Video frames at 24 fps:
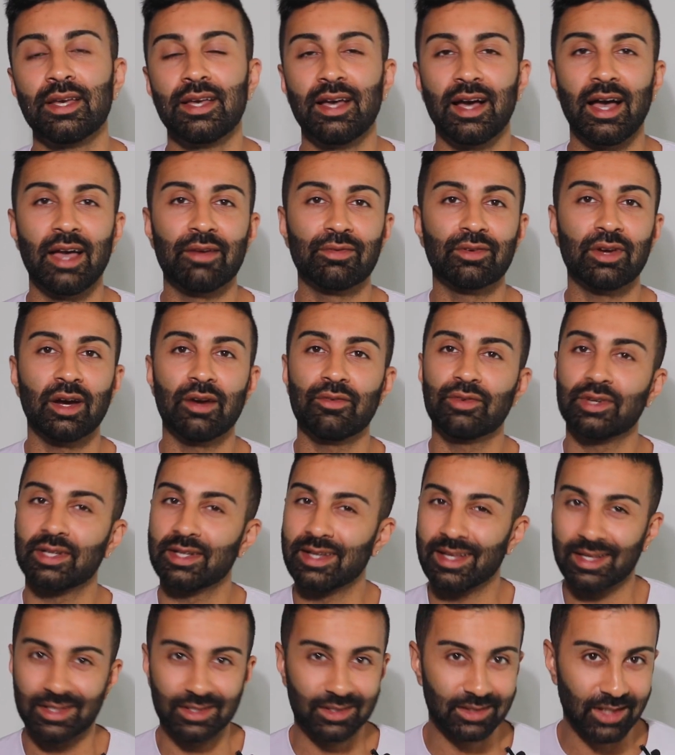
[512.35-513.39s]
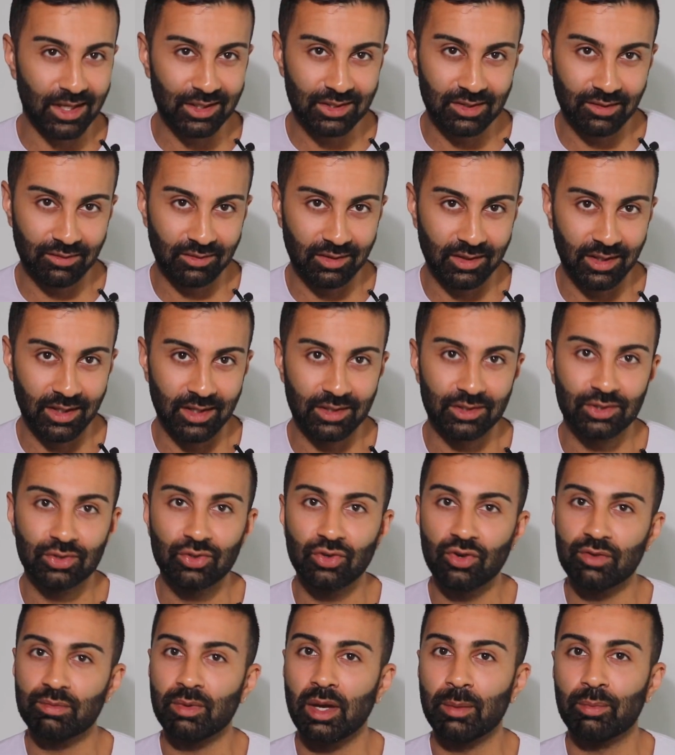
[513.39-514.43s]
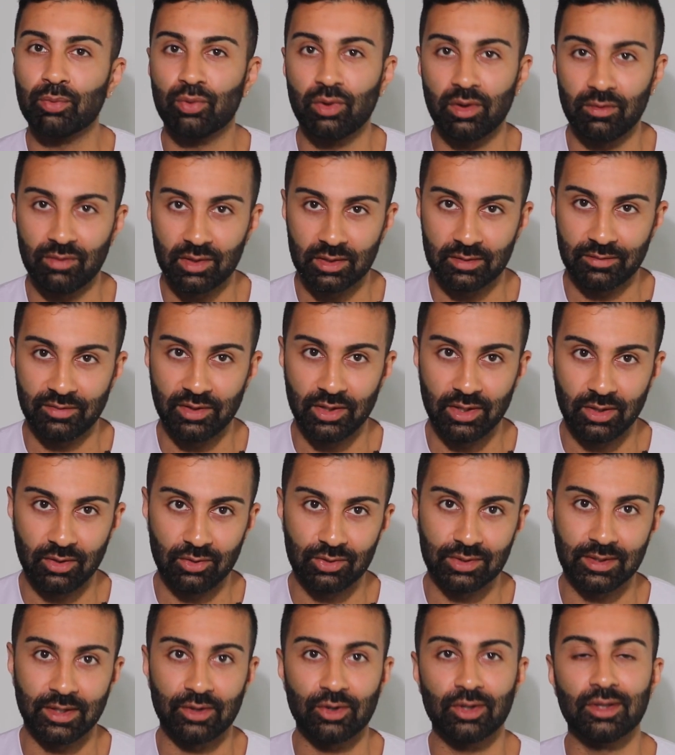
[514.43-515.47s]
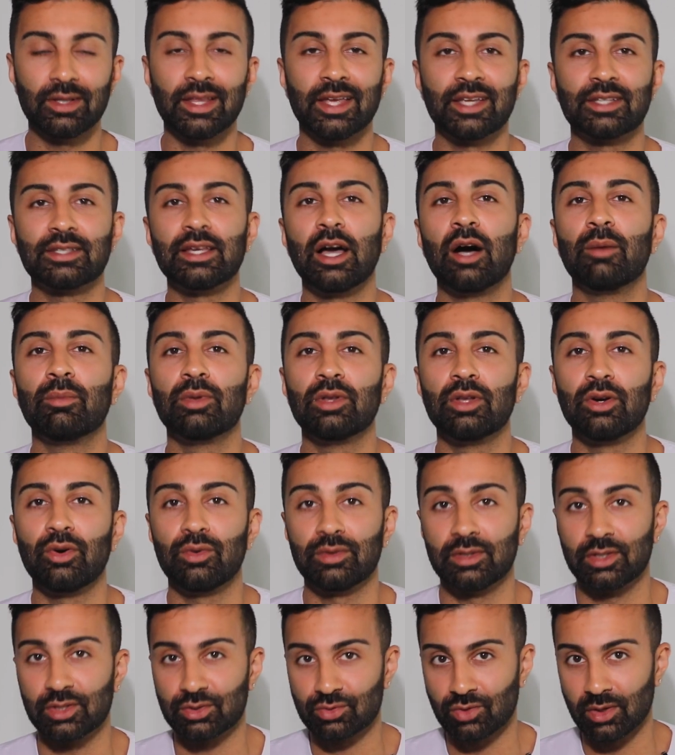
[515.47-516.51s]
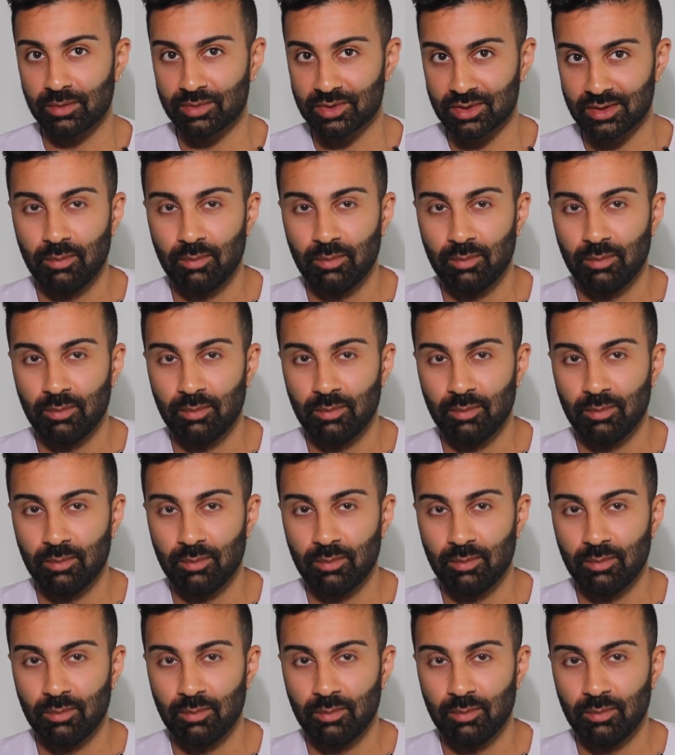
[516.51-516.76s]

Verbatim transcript: I've covered it extensively in two of my previous videos that are linked down below in the description.